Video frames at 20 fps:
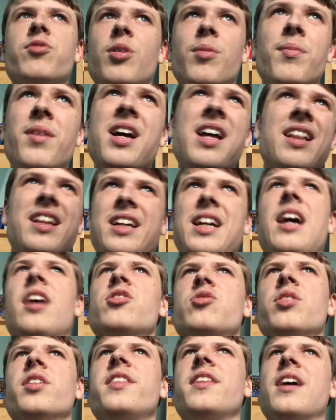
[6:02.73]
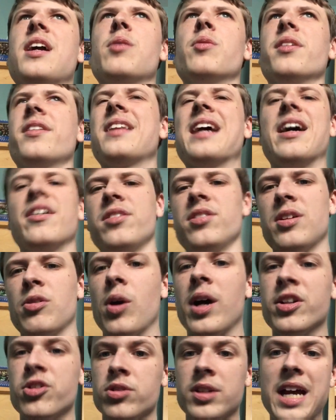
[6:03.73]
from like 131,000 to
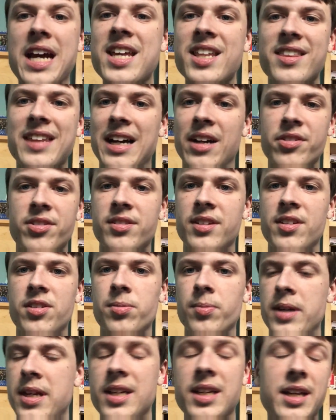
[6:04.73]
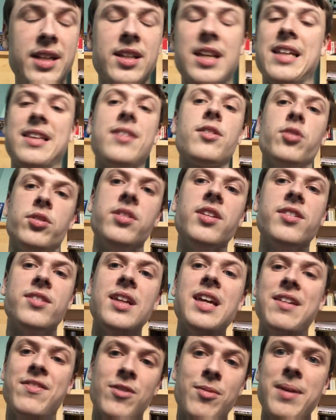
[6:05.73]
108,000 this week. It's good to
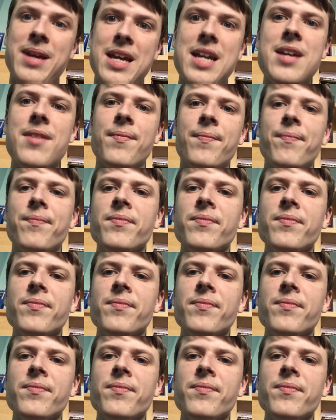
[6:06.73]
see for me.